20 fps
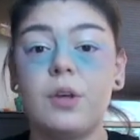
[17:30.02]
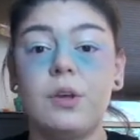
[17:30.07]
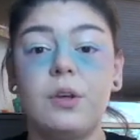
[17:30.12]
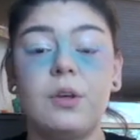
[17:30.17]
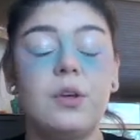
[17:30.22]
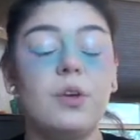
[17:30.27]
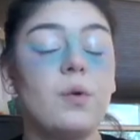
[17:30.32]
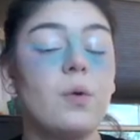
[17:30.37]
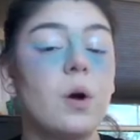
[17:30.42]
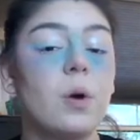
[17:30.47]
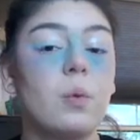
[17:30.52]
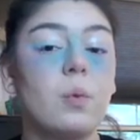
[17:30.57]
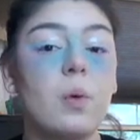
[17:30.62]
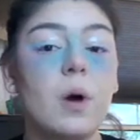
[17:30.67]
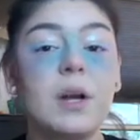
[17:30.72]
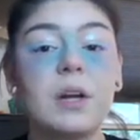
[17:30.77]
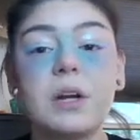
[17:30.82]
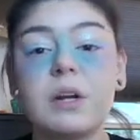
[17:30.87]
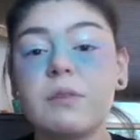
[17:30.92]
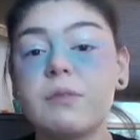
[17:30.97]
You are
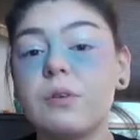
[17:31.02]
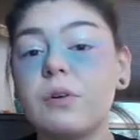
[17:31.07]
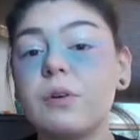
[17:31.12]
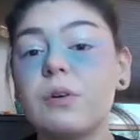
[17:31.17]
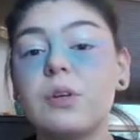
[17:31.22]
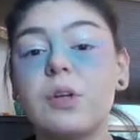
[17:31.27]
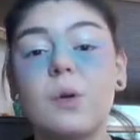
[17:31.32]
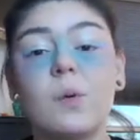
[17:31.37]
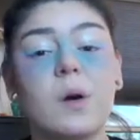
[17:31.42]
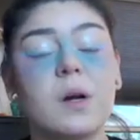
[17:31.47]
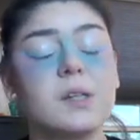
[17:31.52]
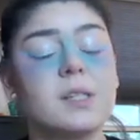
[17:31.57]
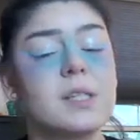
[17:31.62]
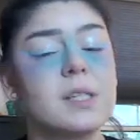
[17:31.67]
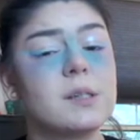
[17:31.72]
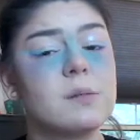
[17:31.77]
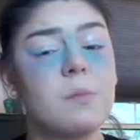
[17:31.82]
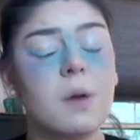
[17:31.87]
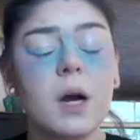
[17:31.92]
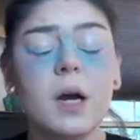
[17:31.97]
wonderful. You are
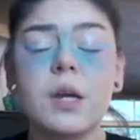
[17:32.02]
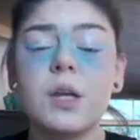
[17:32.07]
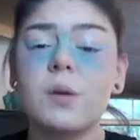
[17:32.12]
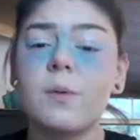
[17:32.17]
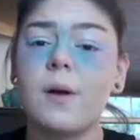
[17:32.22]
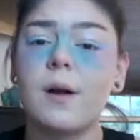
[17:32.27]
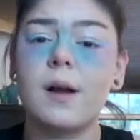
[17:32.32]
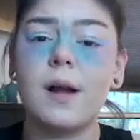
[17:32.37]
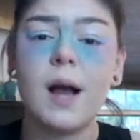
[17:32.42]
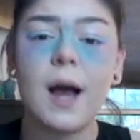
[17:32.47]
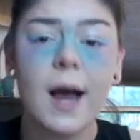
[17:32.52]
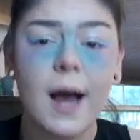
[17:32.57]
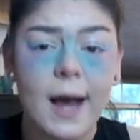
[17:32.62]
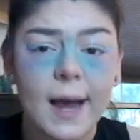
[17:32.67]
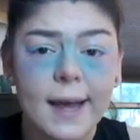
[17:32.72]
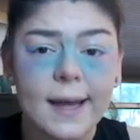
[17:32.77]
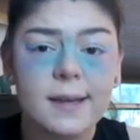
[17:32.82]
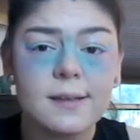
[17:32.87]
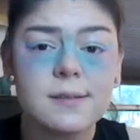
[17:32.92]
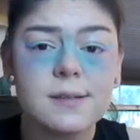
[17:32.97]
smart. You are
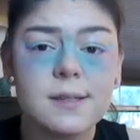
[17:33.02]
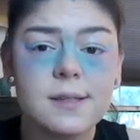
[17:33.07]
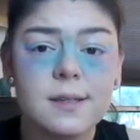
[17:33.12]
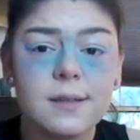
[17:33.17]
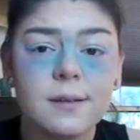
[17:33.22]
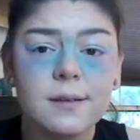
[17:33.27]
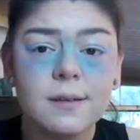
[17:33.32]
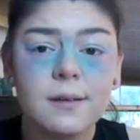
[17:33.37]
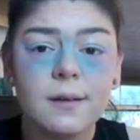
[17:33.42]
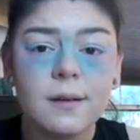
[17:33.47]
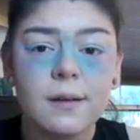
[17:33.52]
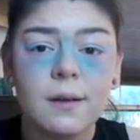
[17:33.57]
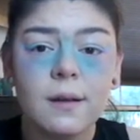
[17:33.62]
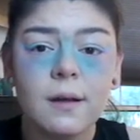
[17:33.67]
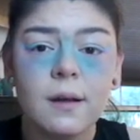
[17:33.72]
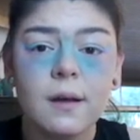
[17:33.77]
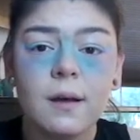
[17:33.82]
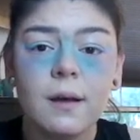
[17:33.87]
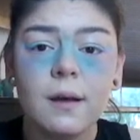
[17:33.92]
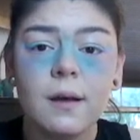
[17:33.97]
kind.
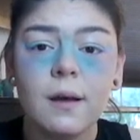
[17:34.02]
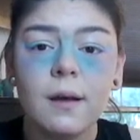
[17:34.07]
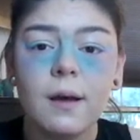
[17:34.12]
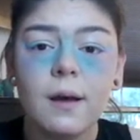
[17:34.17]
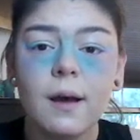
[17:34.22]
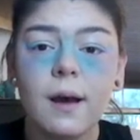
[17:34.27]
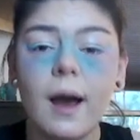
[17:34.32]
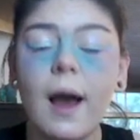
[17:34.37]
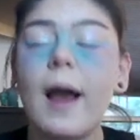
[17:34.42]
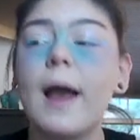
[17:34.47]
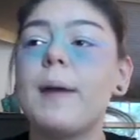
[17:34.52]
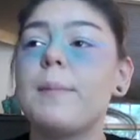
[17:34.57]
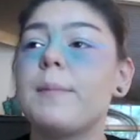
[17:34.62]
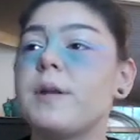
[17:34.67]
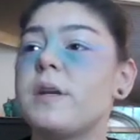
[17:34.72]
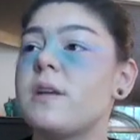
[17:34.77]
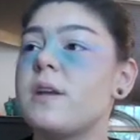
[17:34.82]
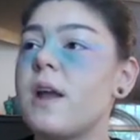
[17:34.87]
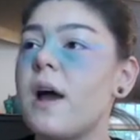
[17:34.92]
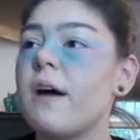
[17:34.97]
I am
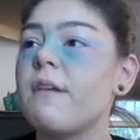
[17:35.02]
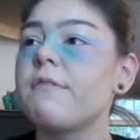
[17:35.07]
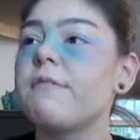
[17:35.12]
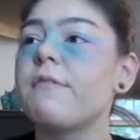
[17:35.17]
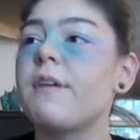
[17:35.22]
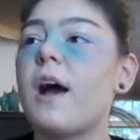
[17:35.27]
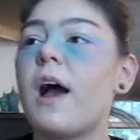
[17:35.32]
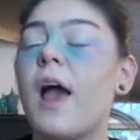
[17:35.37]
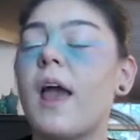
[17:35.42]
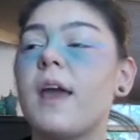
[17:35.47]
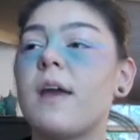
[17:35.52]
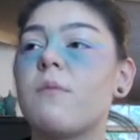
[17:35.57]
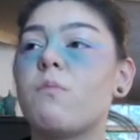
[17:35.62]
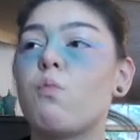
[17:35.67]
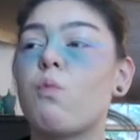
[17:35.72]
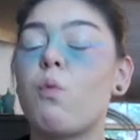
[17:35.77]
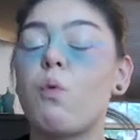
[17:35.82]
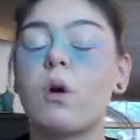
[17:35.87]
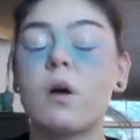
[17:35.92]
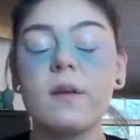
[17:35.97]
enough. I
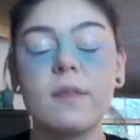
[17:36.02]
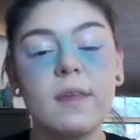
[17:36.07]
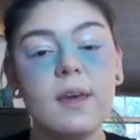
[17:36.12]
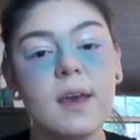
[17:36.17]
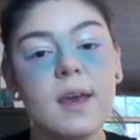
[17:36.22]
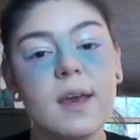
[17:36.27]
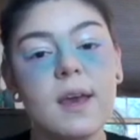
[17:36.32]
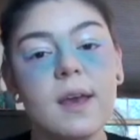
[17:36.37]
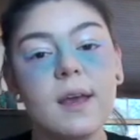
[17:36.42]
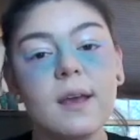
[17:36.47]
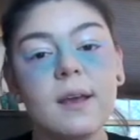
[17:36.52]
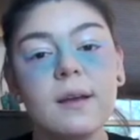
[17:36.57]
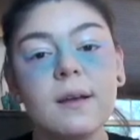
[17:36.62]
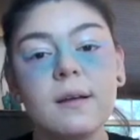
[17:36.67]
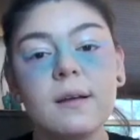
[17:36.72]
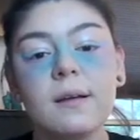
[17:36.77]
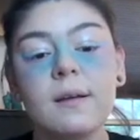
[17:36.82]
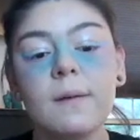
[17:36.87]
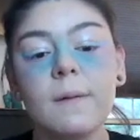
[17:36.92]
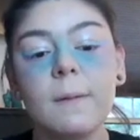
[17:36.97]
am worthy.
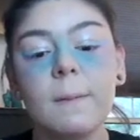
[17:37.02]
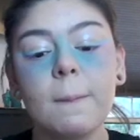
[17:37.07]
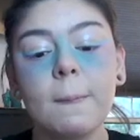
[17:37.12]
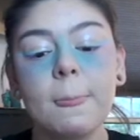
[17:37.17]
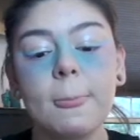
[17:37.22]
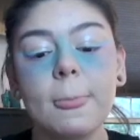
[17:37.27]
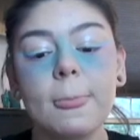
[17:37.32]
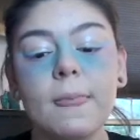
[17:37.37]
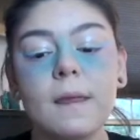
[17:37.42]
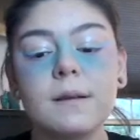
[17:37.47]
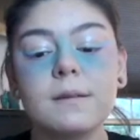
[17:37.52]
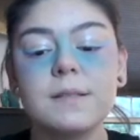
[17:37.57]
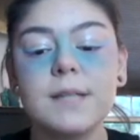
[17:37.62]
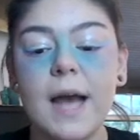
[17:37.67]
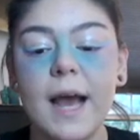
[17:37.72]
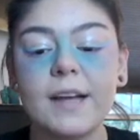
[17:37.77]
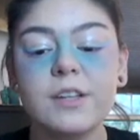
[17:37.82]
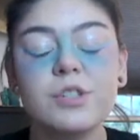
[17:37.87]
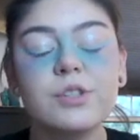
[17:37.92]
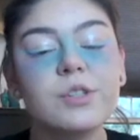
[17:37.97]

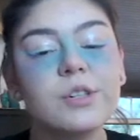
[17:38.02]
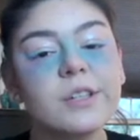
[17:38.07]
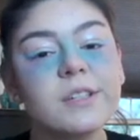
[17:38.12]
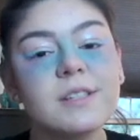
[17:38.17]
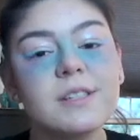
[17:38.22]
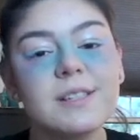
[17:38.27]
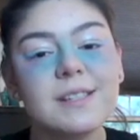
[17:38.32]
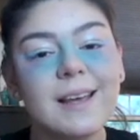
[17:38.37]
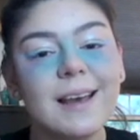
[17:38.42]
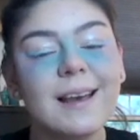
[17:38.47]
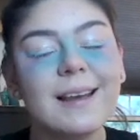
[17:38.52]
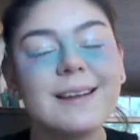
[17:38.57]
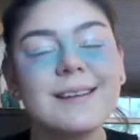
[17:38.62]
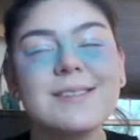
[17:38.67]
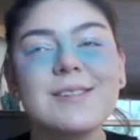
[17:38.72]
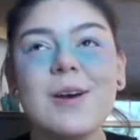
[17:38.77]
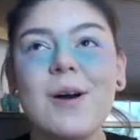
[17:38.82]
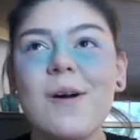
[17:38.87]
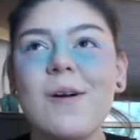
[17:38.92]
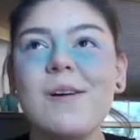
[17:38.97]
Textured skin
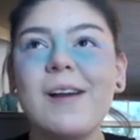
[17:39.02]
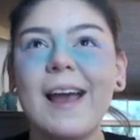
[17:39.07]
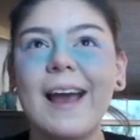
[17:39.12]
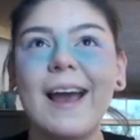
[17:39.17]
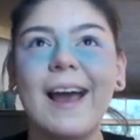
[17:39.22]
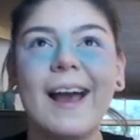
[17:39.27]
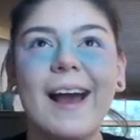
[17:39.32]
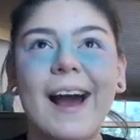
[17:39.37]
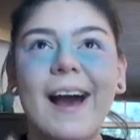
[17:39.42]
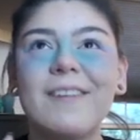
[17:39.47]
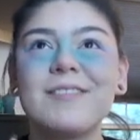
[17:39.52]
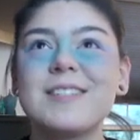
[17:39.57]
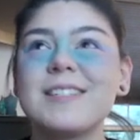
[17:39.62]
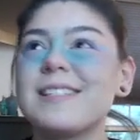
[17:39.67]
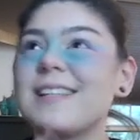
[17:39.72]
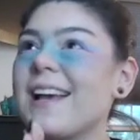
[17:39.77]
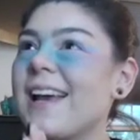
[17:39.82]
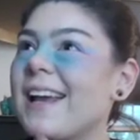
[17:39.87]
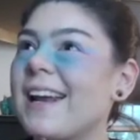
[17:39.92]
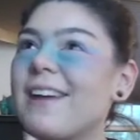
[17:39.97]
is okay. I have to
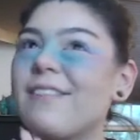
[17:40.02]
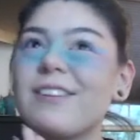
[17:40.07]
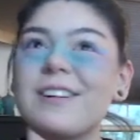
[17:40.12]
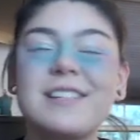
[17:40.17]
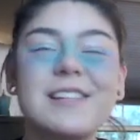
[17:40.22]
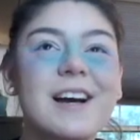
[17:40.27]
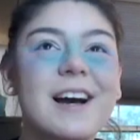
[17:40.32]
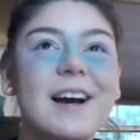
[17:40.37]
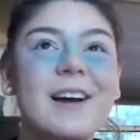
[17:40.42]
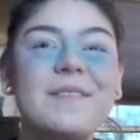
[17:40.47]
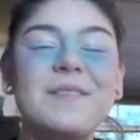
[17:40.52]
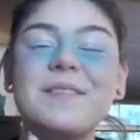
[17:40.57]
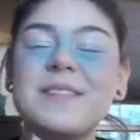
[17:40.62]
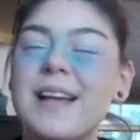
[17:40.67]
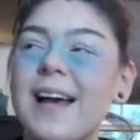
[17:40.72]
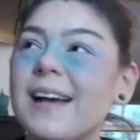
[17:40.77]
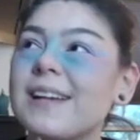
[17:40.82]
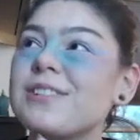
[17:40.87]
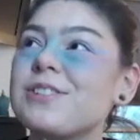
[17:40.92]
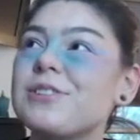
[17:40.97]
say it every time.
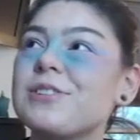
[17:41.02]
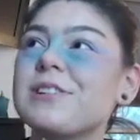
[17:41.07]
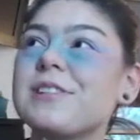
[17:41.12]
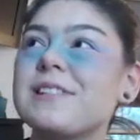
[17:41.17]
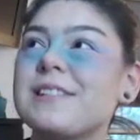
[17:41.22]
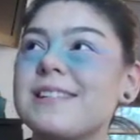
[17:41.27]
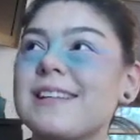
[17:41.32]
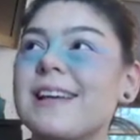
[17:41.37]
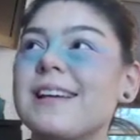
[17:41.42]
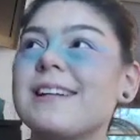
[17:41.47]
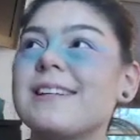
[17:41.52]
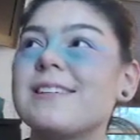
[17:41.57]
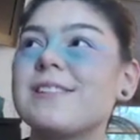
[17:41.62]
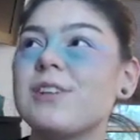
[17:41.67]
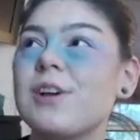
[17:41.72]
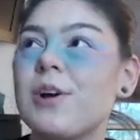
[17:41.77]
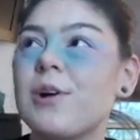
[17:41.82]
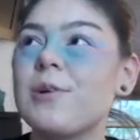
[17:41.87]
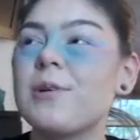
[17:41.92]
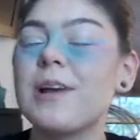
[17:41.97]
Textured skin is
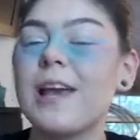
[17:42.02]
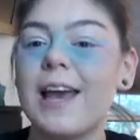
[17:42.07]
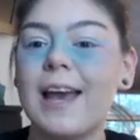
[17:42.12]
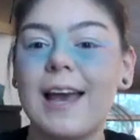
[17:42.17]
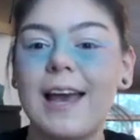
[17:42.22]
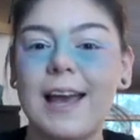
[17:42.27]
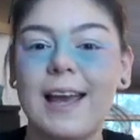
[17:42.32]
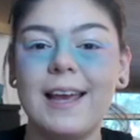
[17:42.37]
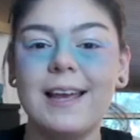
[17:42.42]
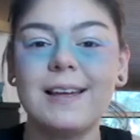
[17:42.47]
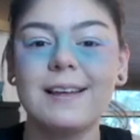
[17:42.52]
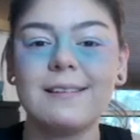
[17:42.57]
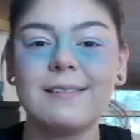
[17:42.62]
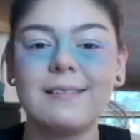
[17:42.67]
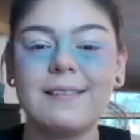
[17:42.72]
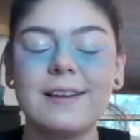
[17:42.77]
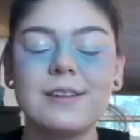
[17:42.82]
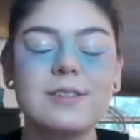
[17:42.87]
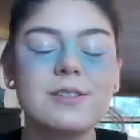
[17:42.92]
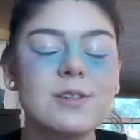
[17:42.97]
okay.
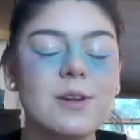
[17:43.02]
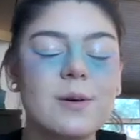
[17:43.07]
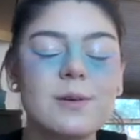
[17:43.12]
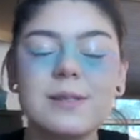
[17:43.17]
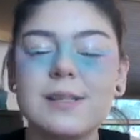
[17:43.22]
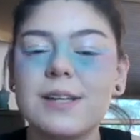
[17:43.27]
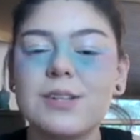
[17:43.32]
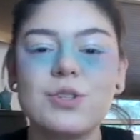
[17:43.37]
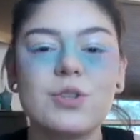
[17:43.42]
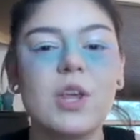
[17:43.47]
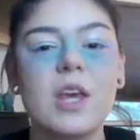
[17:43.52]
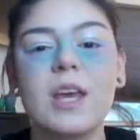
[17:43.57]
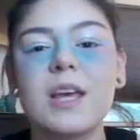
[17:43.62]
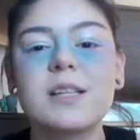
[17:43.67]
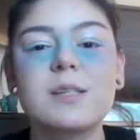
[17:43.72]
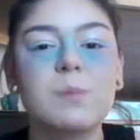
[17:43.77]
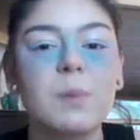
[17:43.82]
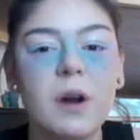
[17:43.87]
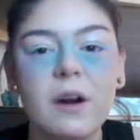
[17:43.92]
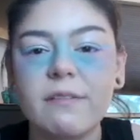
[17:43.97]
There's no such thing
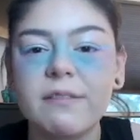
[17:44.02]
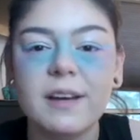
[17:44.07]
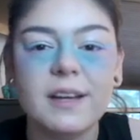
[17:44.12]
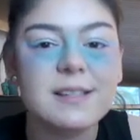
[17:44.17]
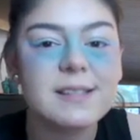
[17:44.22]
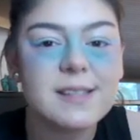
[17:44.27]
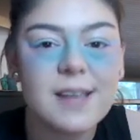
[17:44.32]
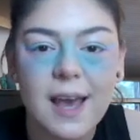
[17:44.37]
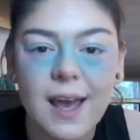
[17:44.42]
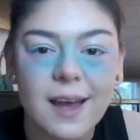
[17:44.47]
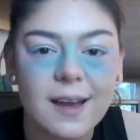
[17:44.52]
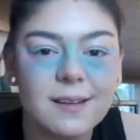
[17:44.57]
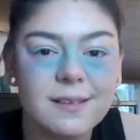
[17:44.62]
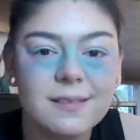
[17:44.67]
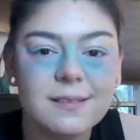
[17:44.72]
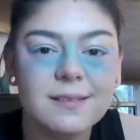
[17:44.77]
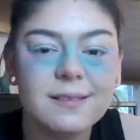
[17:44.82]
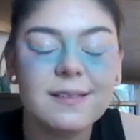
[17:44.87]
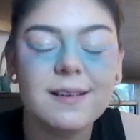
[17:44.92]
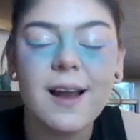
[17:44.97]
as perfect skin.
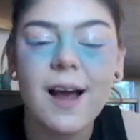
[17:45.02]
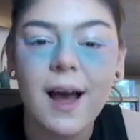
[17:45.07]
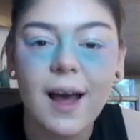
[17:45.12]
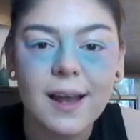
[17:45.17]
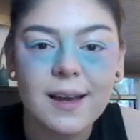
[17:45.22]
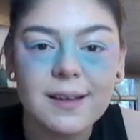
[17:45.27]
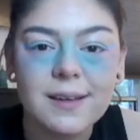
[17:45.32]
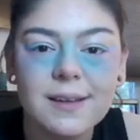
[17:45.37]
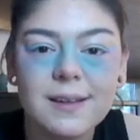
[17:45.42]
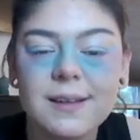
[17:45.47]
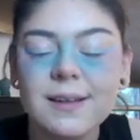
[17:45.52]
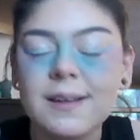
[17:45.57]
None.